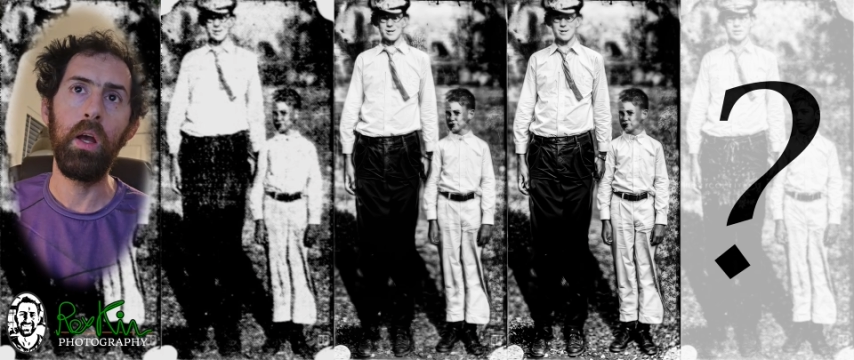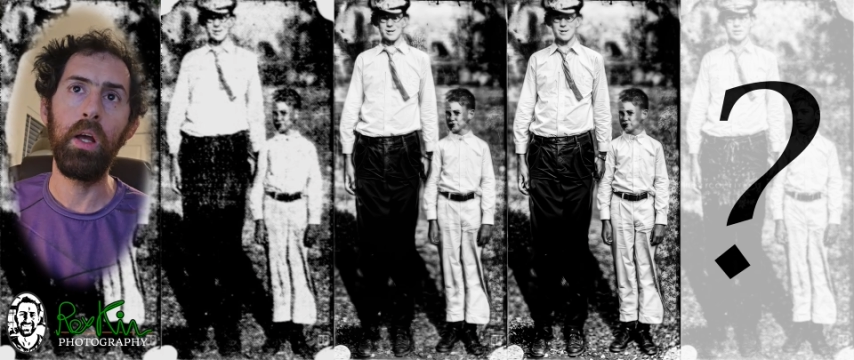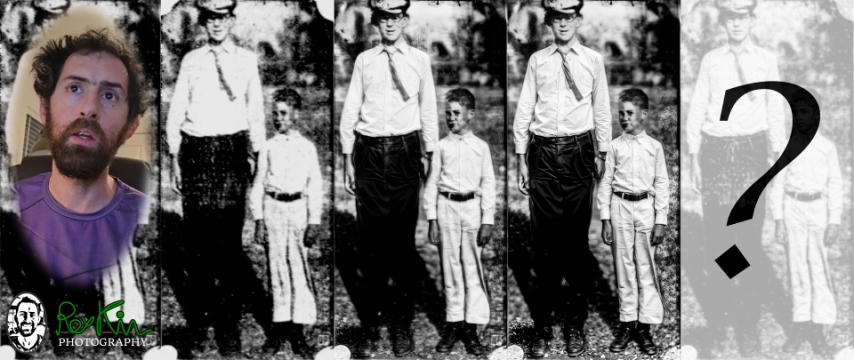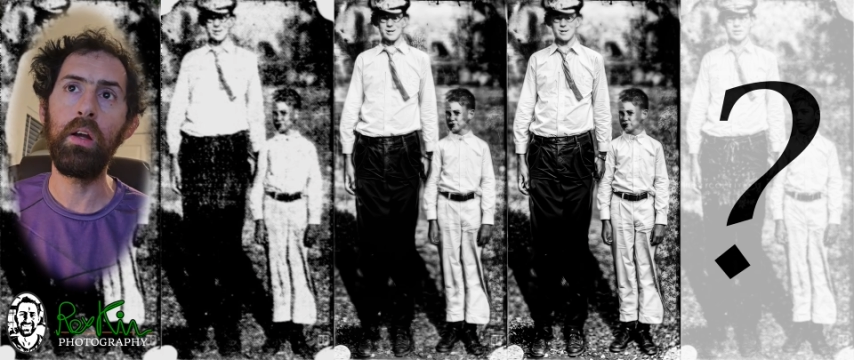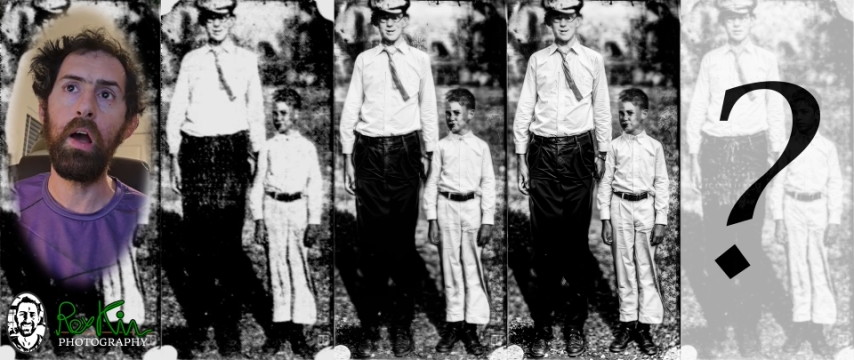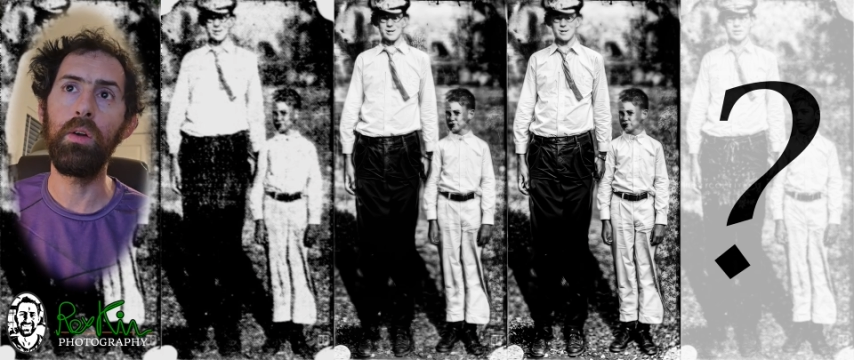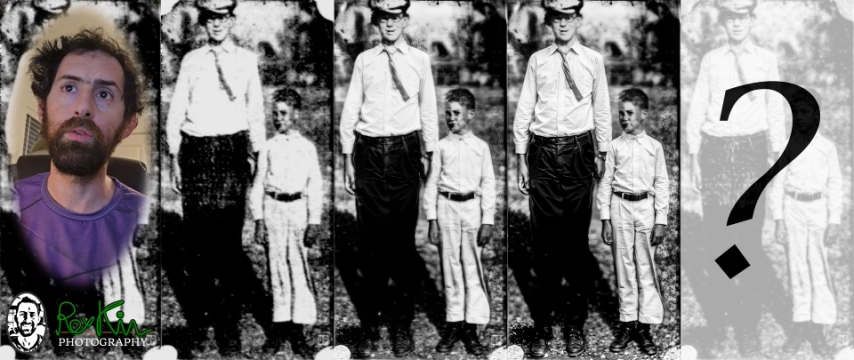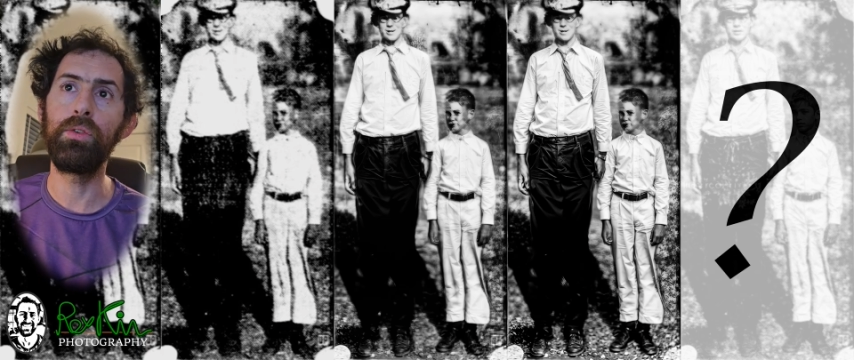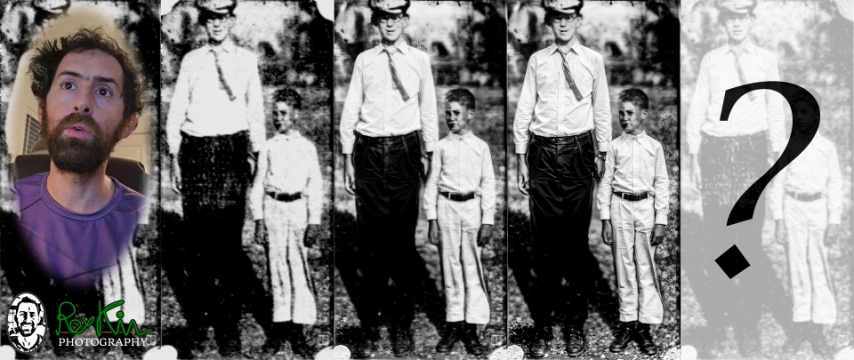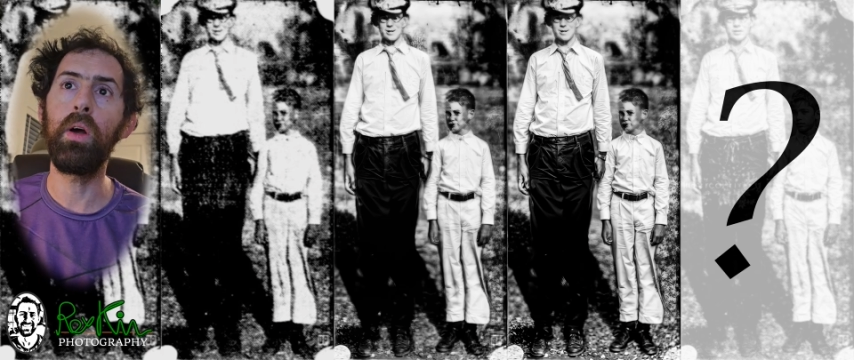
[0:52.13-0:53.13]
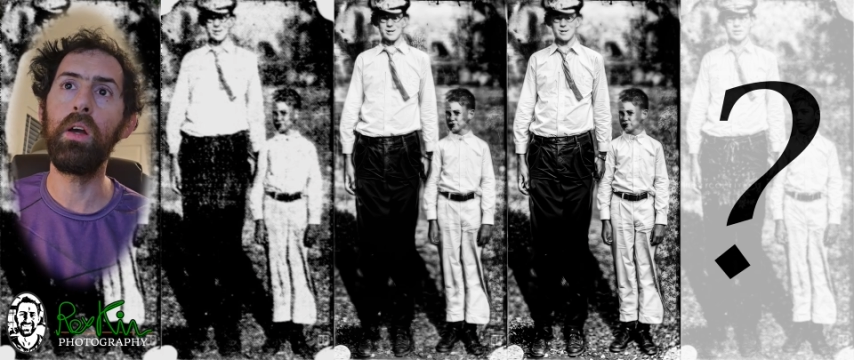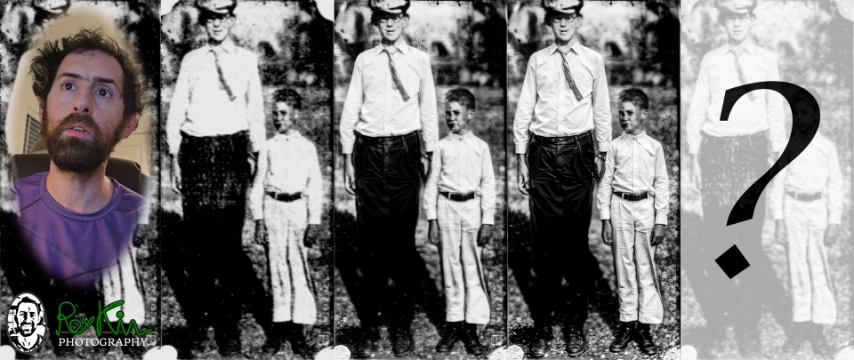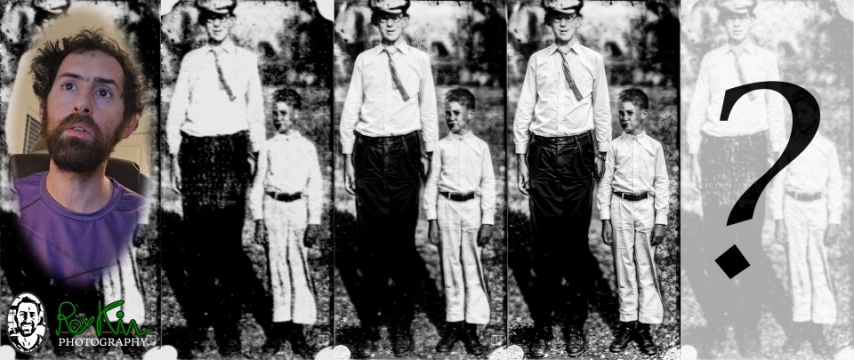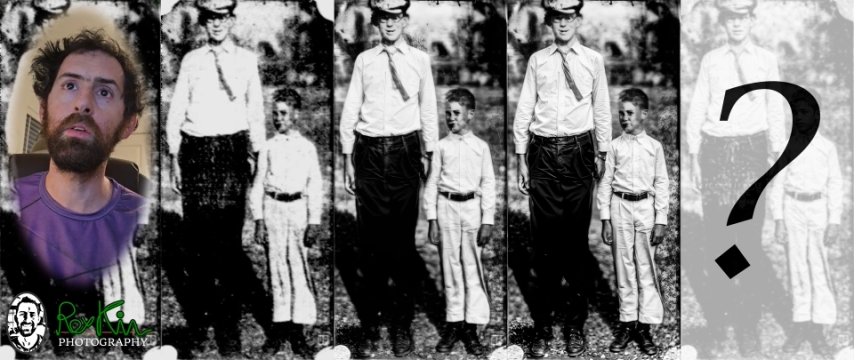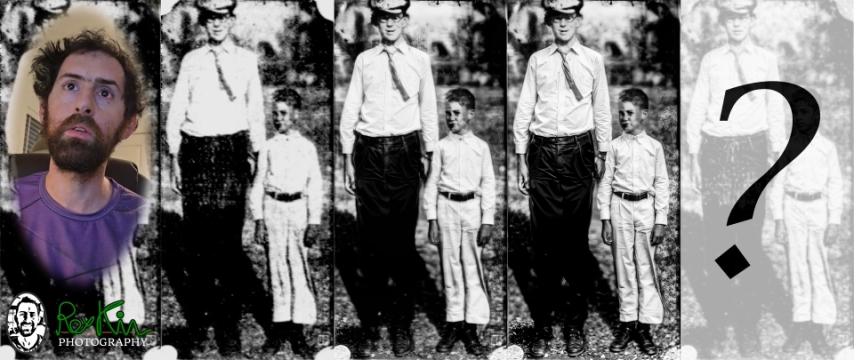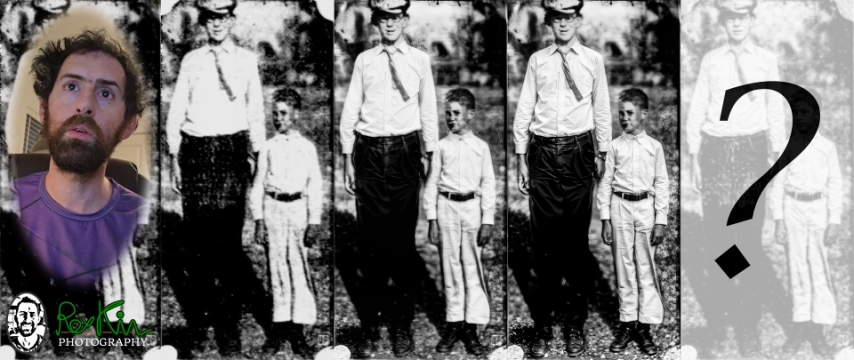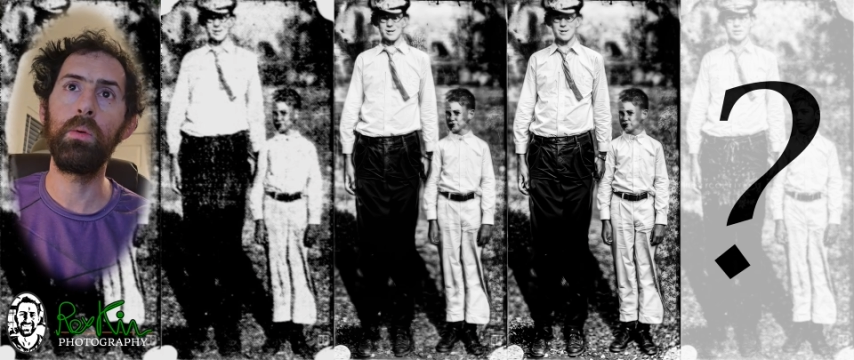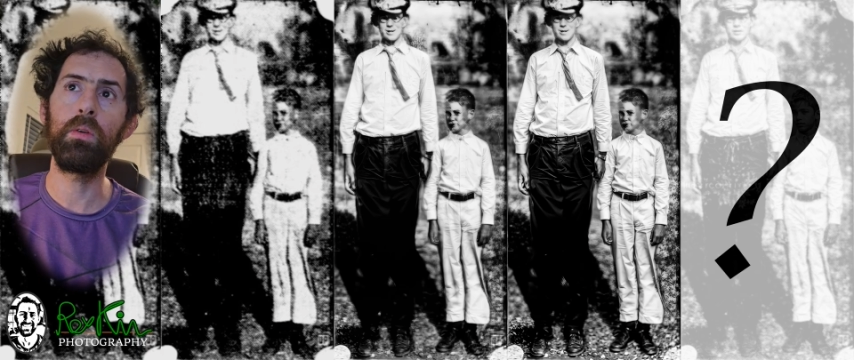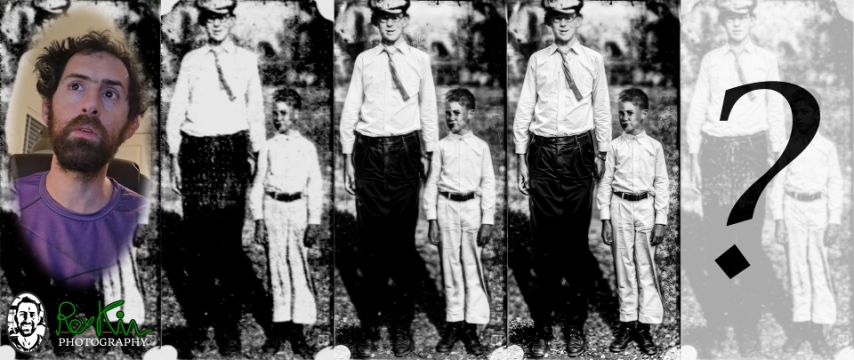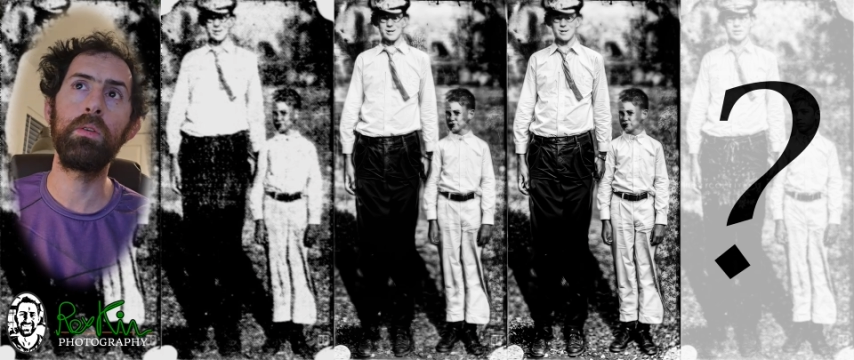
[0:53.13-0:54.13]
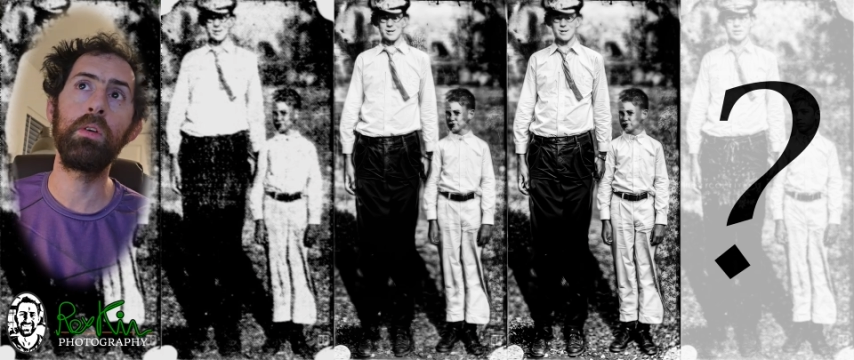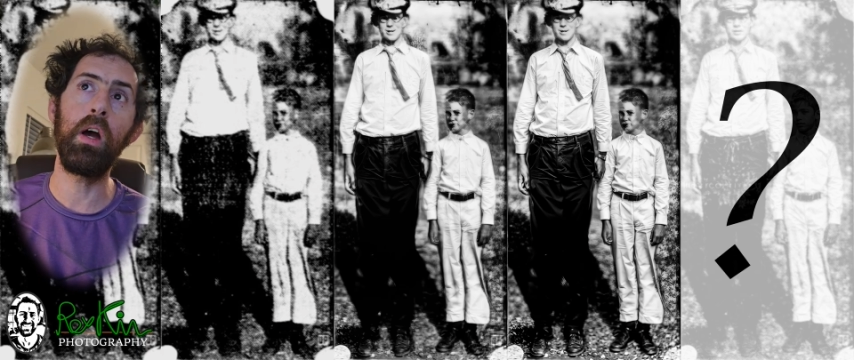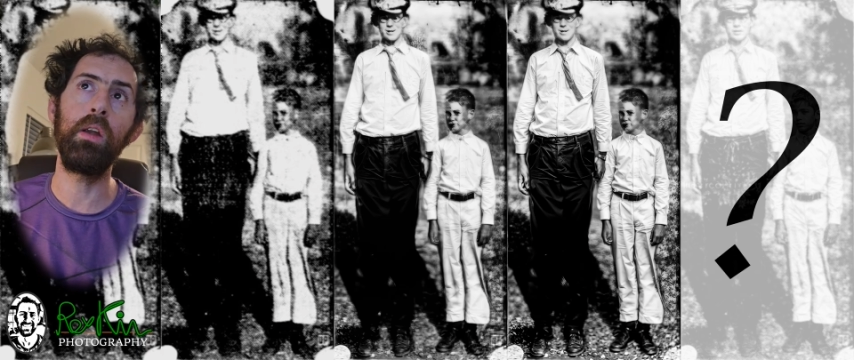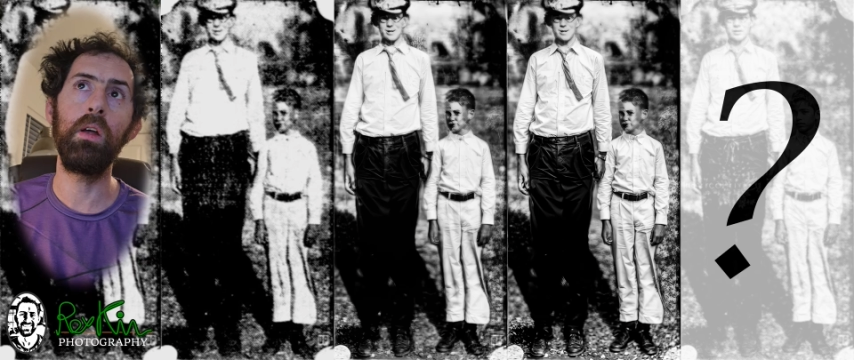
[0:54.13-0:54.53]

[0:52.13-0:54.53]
any kind of grays, so it's kind